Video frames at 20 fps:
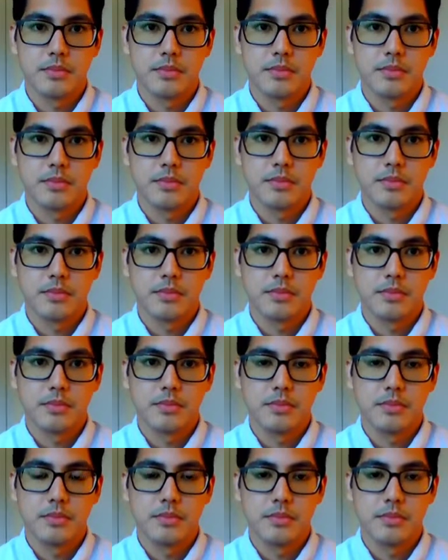
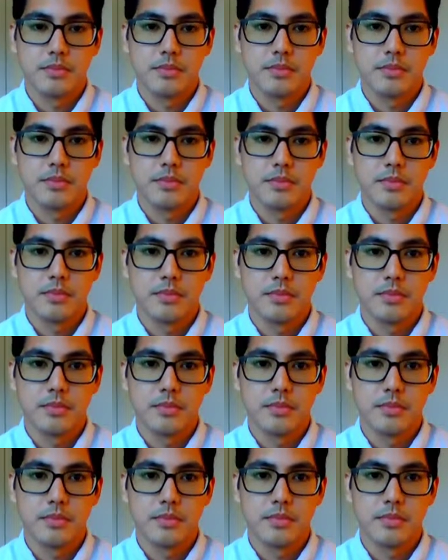
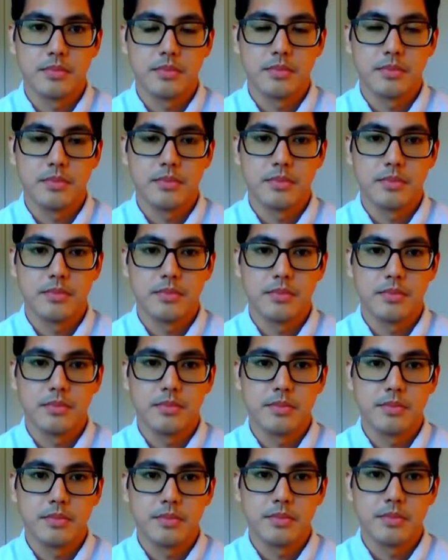
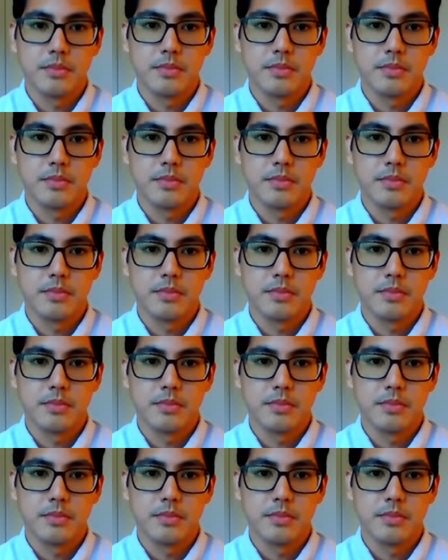(silent)